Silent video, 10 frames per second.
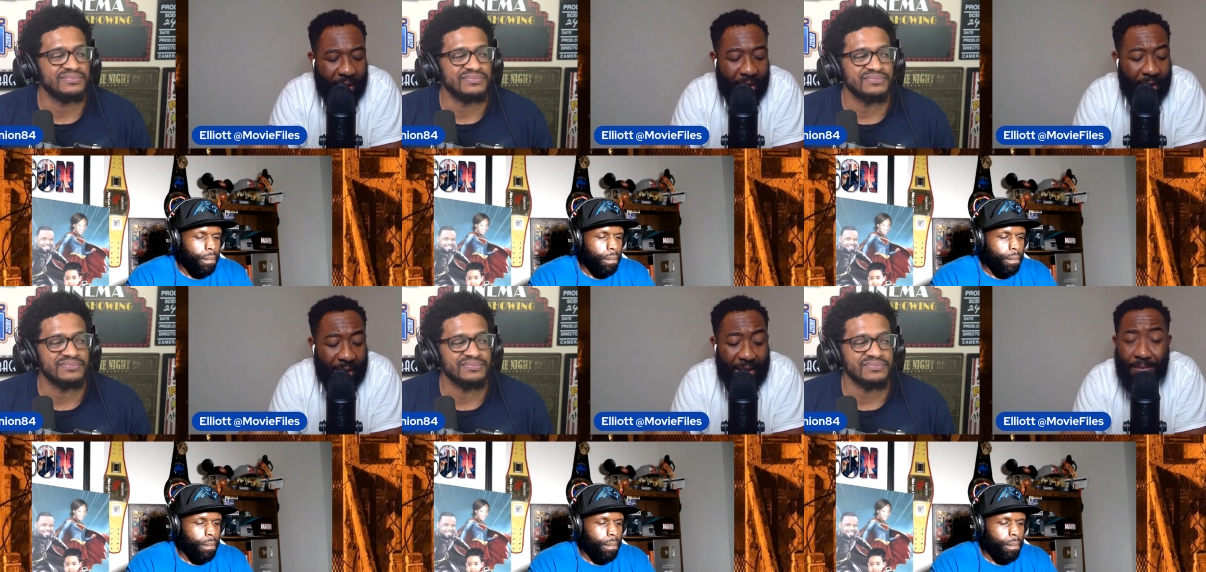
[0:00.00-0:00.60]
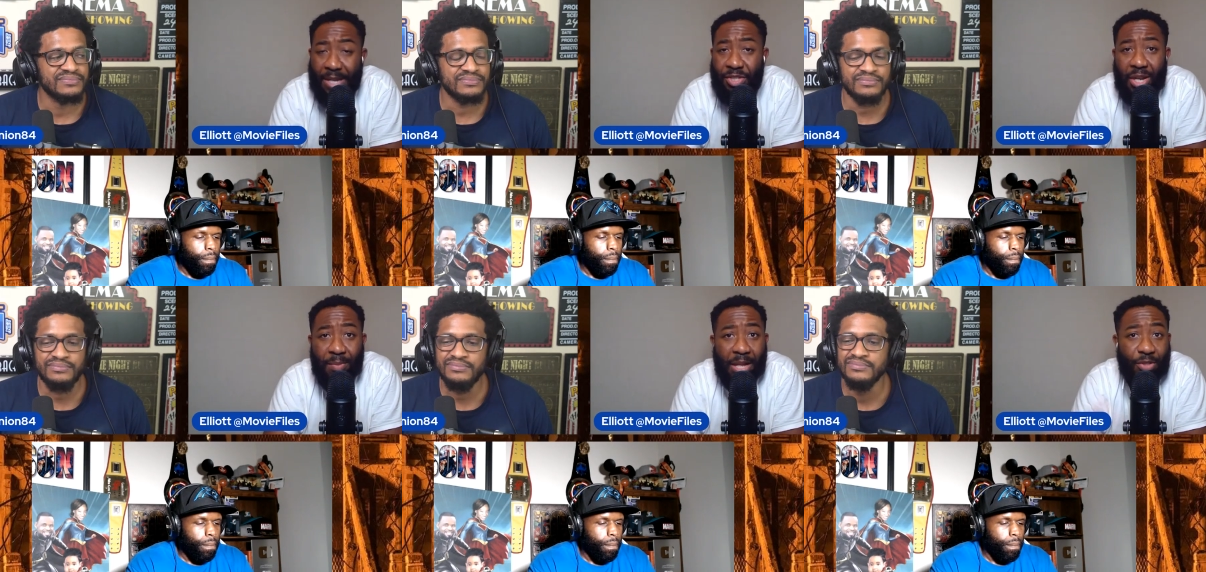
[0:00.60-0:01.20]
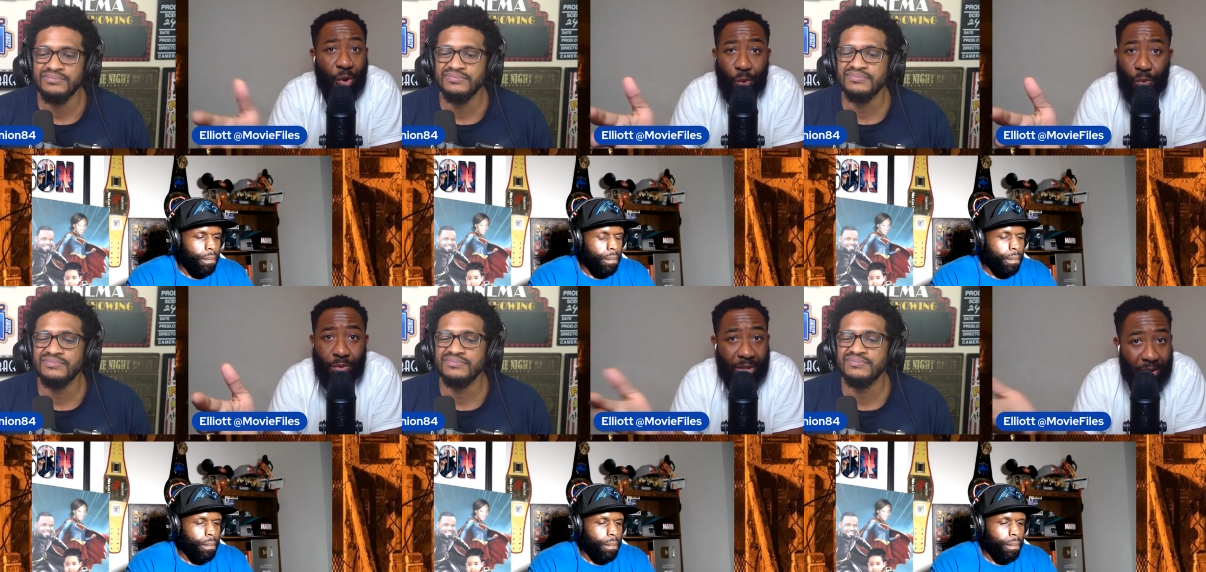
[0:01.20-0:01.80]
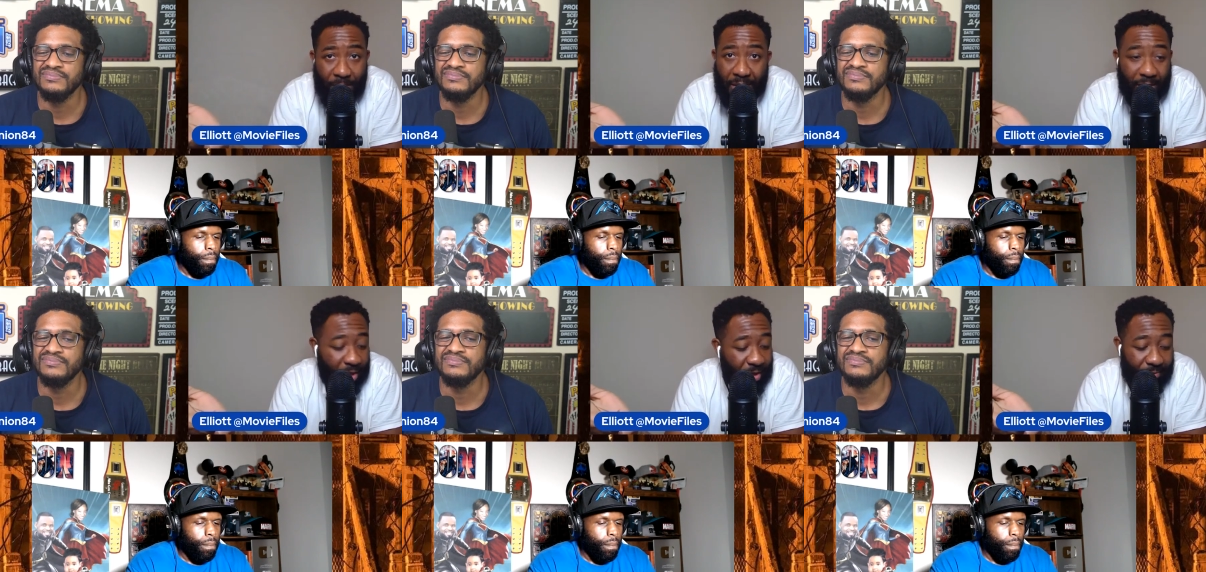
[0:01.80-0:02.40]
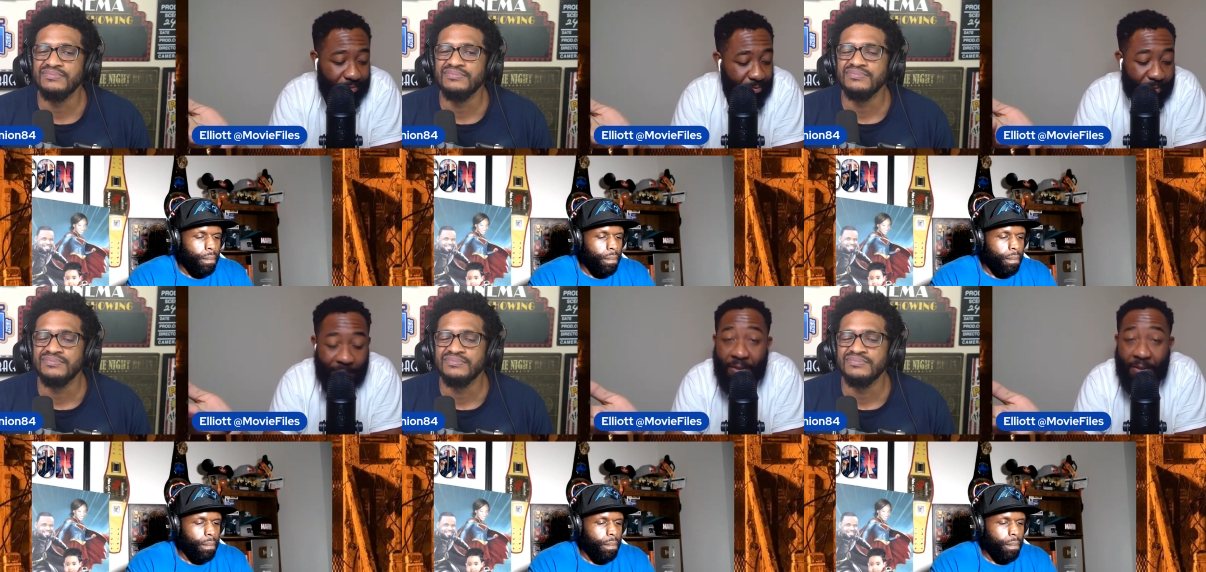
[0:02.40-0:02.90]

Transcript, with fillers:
Speaker 1: Uh, M Night Shyamalan's Old could have been a a good f-